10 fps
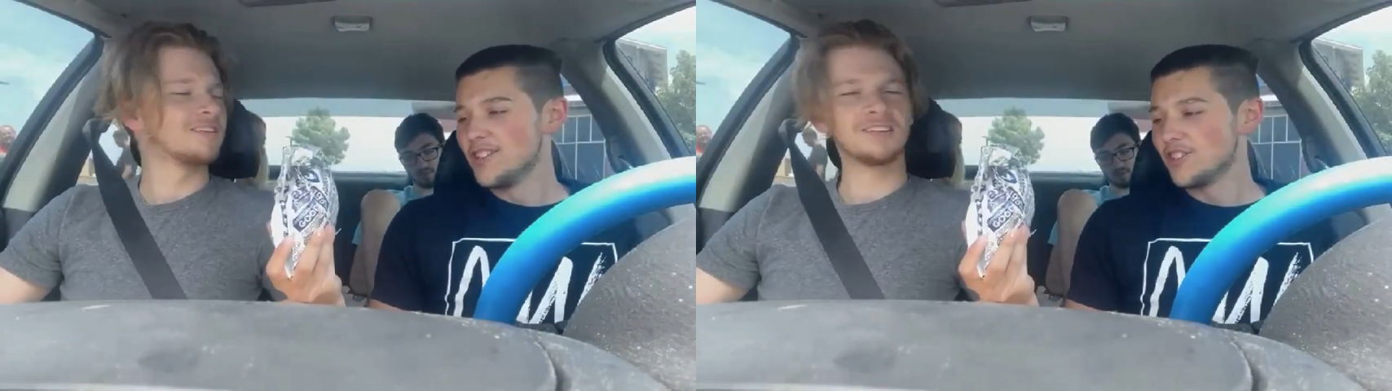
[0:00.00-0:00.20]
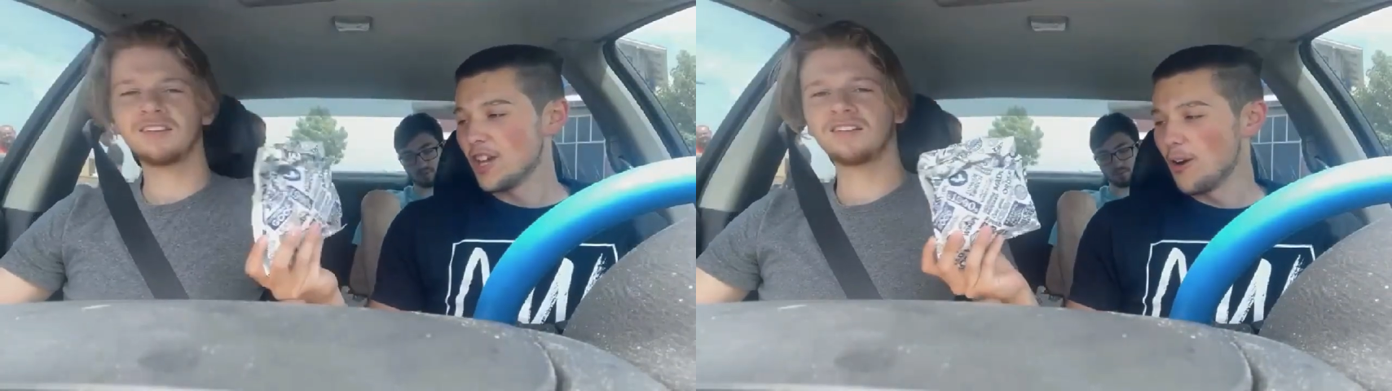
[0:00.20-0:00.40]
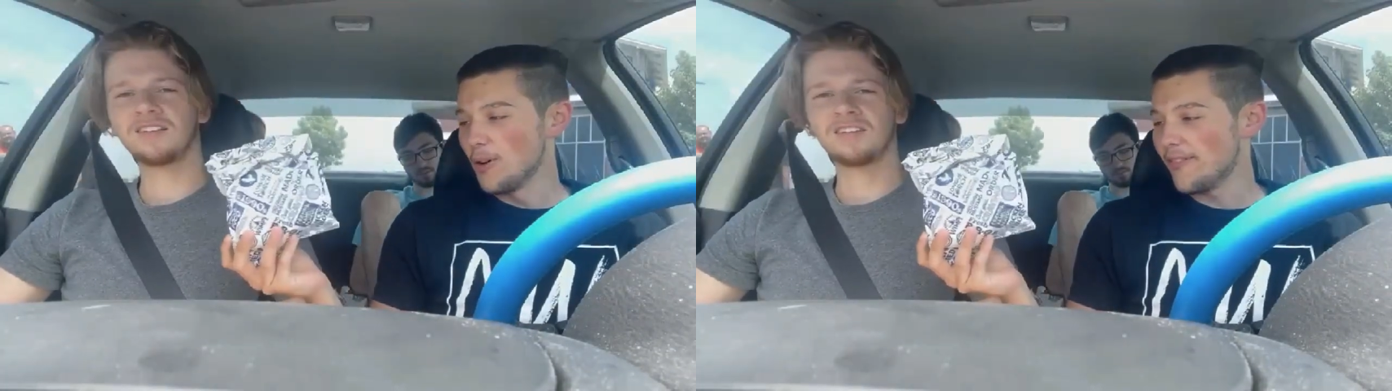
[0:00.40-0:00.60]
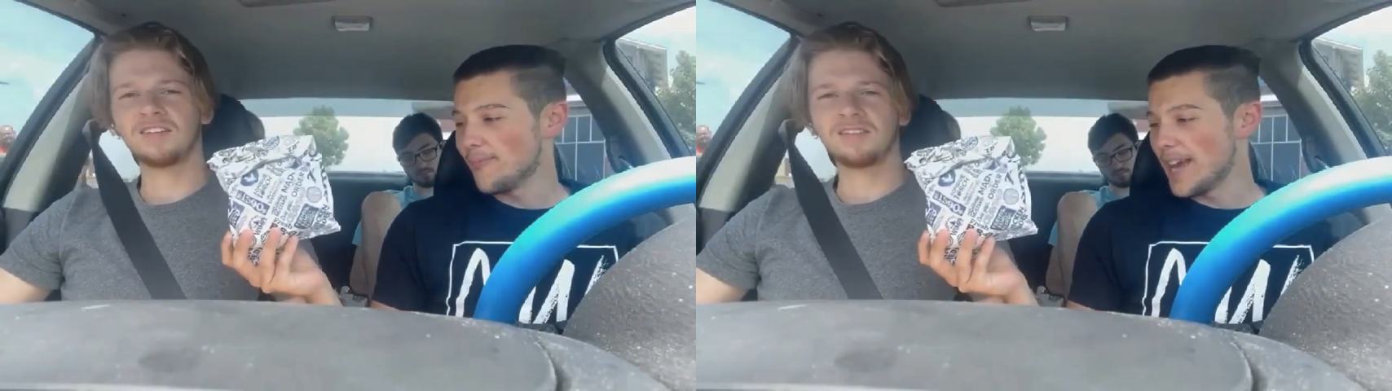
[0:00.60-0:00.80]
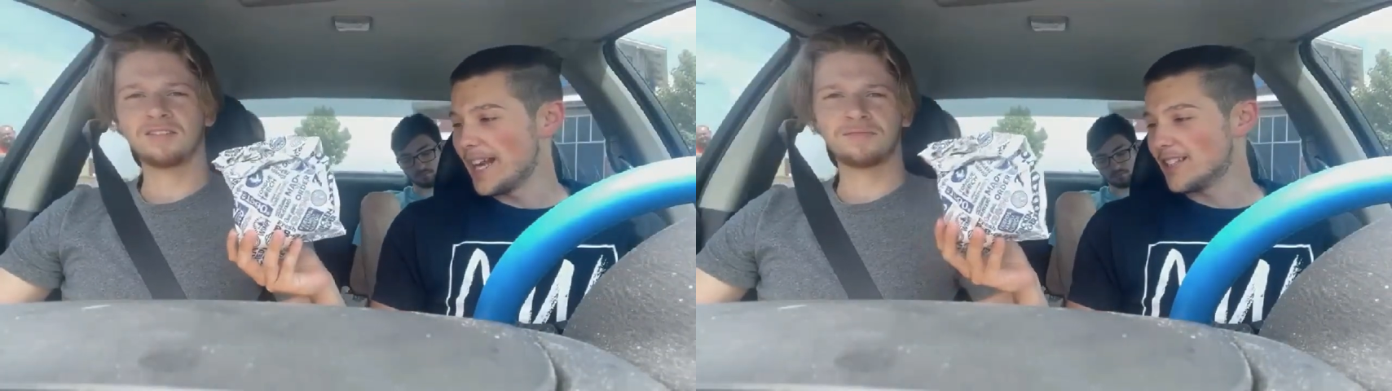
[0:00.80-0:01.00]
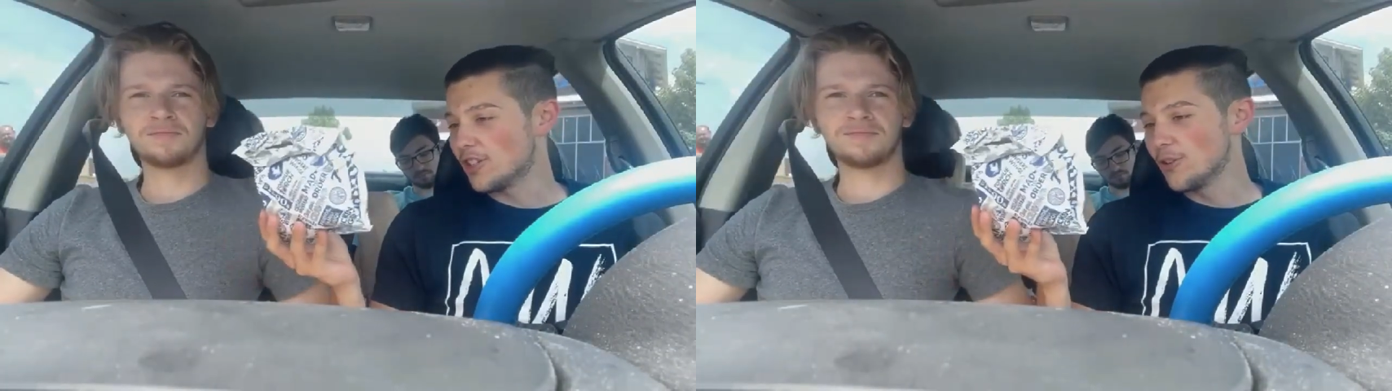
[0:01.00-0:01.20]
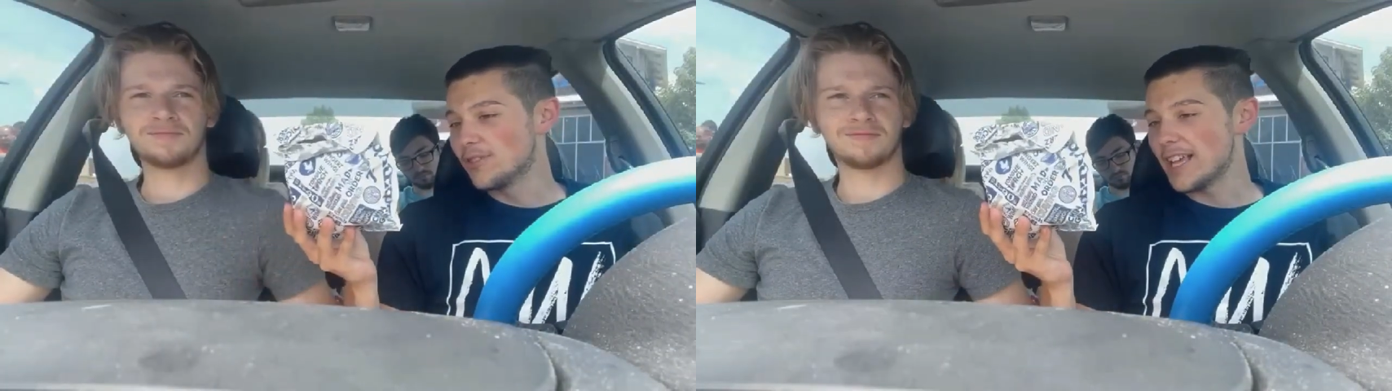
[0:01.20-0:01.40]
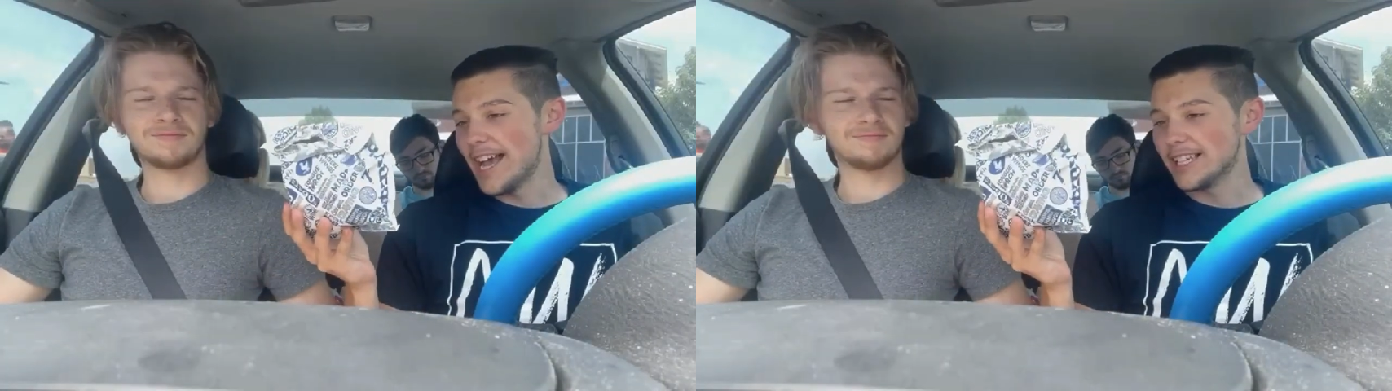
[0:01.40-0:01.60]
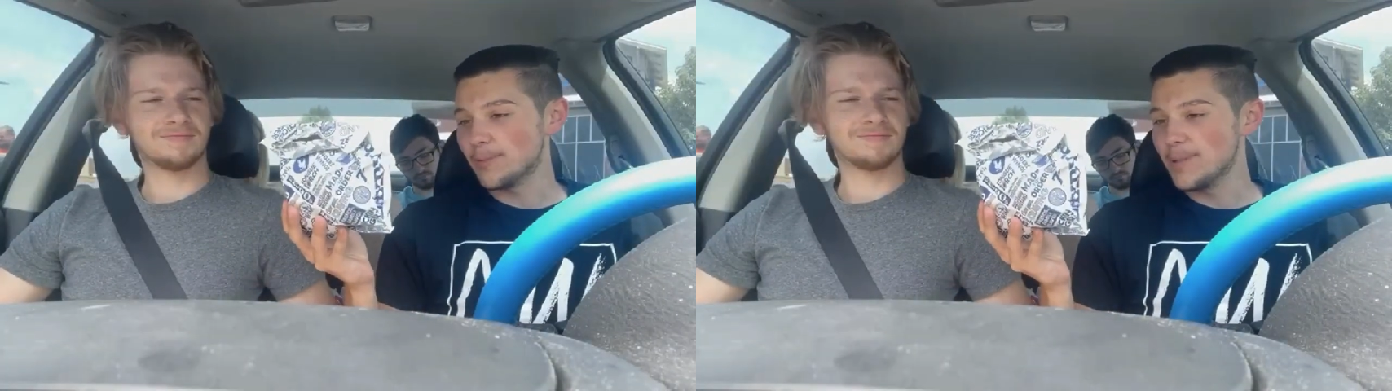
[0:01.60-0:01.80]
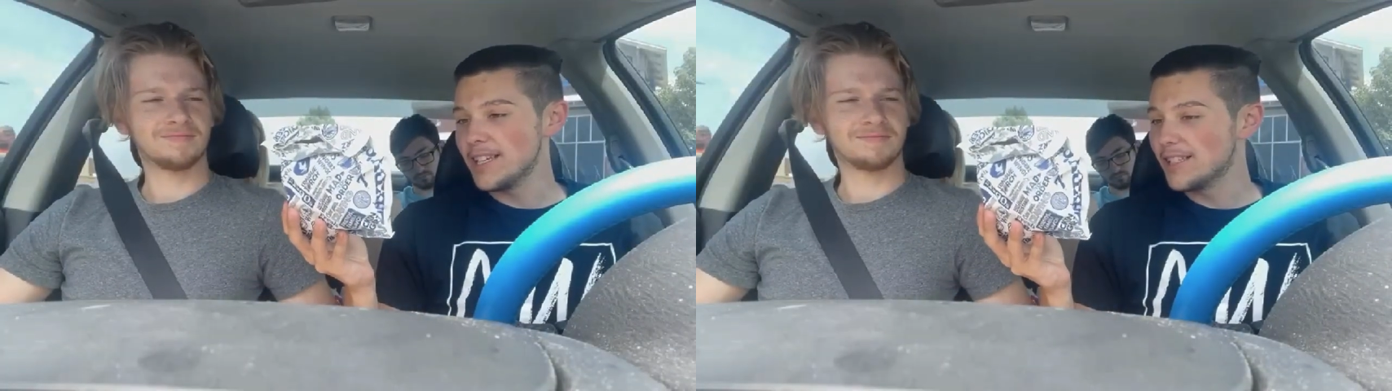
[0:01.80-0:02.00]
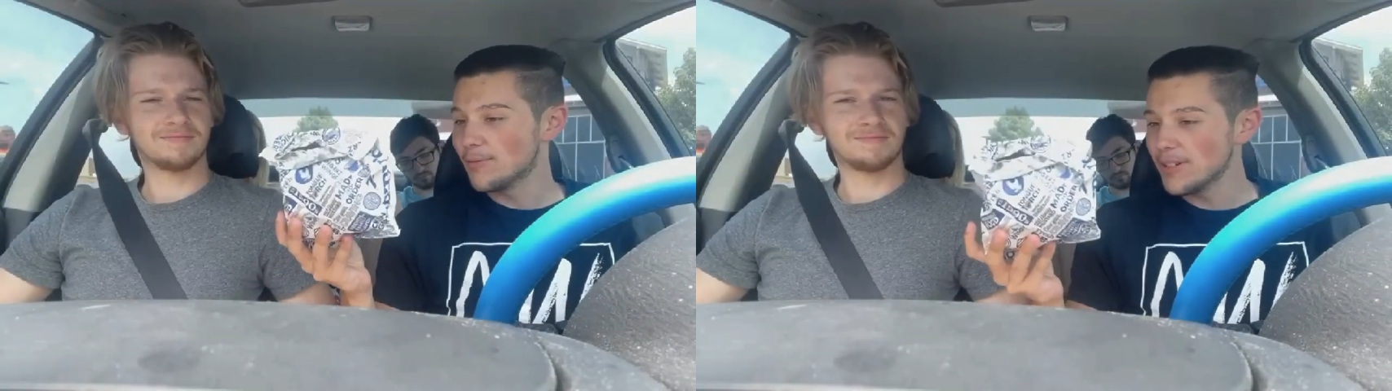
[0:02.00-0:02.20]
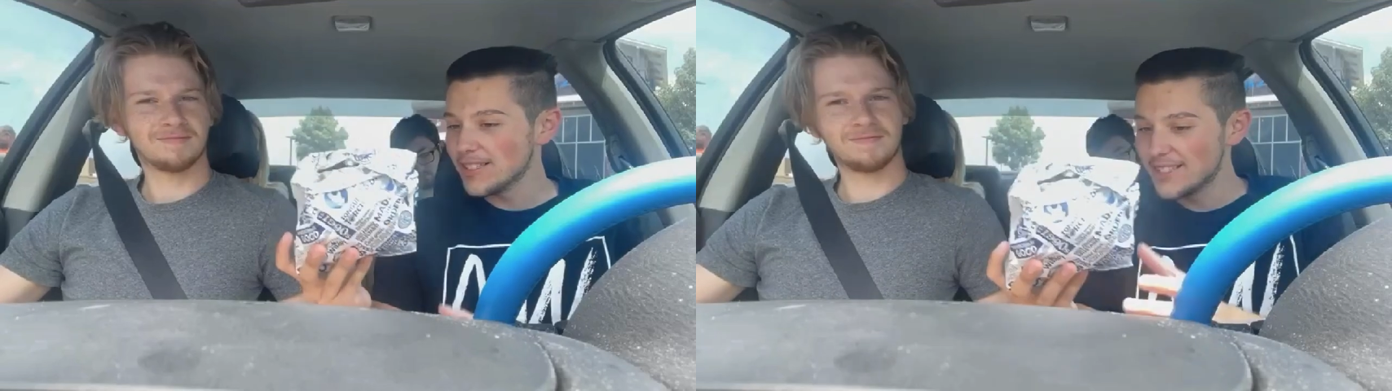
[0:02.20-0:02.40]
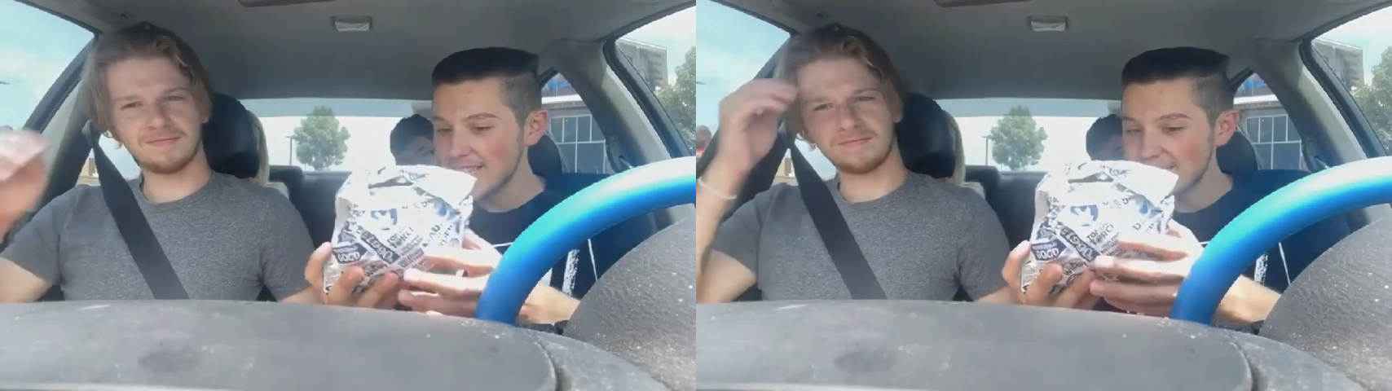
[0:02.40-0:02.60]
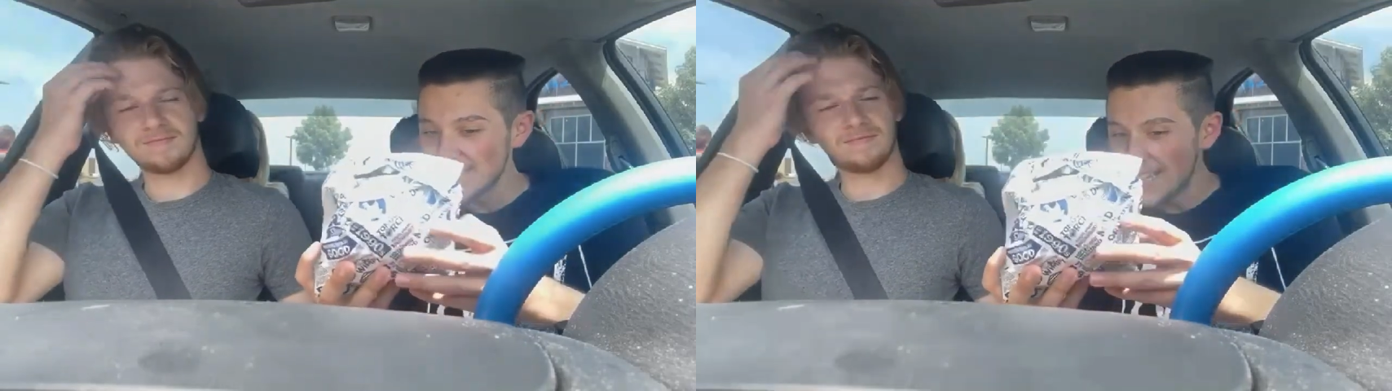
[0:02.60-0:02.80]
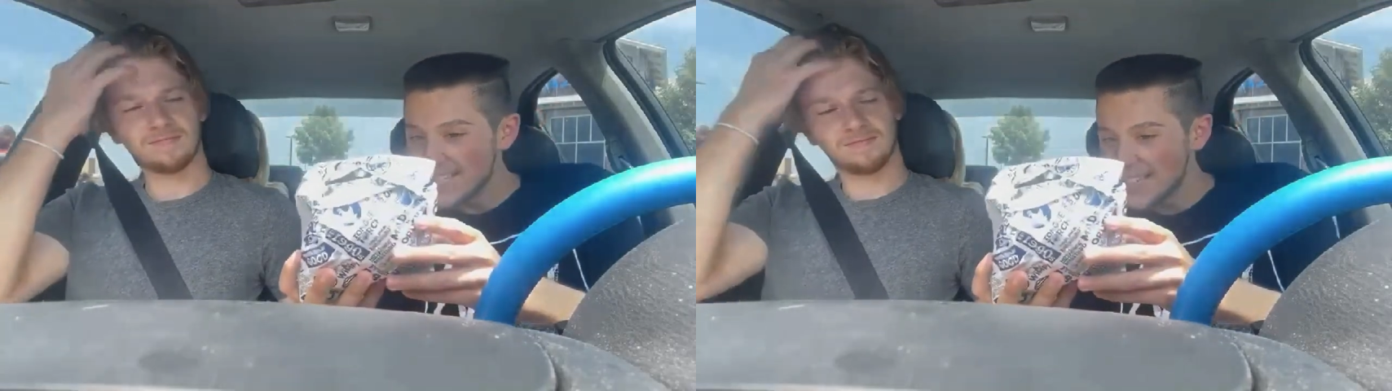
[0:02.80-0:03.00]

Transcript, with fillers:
Speaker 1: So we've made it to Zaxby's. What does this say? Did